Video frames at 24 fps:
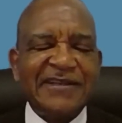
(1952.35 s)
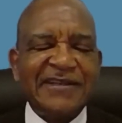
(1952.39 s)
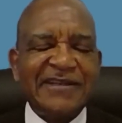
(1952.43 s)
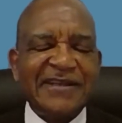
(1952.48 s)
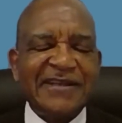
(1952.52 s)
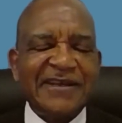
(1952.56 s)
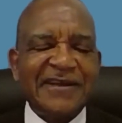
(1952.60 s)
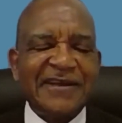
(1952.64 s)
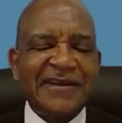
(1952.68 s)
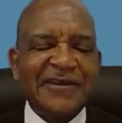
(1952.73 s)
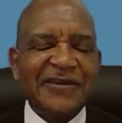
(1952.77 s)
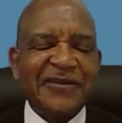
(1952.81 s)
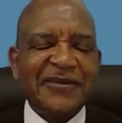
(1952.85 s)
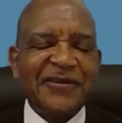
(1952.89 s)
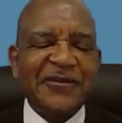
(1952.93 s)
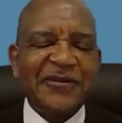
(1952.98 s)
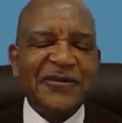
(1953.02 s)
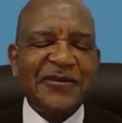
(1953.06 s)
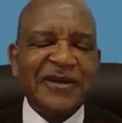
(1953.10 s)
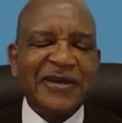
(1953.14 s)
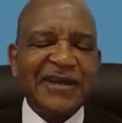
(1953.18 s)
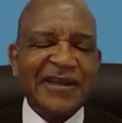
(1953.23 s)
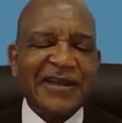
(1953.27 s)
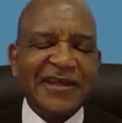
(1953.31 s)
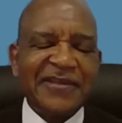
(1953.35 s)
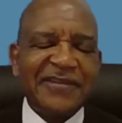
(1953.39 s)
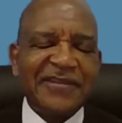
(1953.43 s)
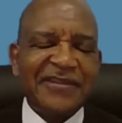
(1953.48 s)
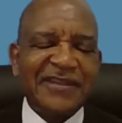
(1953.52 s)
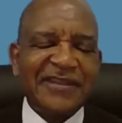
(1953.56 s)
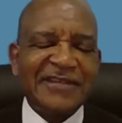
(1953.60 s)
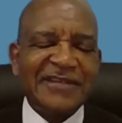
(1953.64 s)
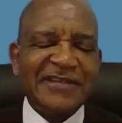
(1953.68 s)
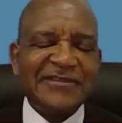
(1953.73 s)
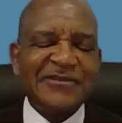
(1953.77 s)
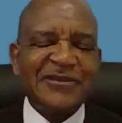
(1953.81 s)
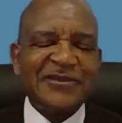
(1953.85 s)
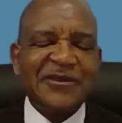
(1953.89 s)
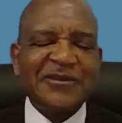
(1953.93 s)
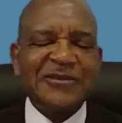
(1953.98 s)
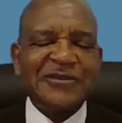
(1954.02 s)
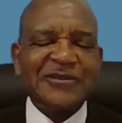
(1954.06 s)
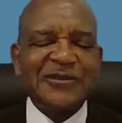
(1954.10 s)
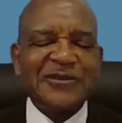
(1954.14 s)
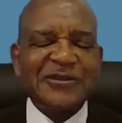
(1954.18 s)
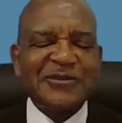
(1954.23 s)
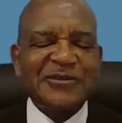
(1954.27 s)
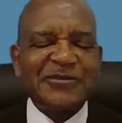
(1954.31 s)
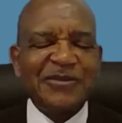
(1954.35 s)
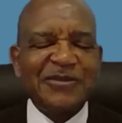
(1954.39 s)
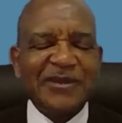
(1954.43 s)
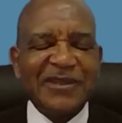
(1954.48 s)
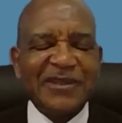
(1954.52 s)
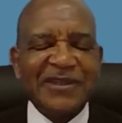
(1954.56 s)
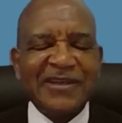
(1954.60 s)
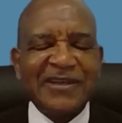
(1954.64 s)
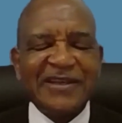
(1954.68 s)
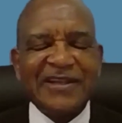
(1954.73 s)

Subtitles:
health as not just being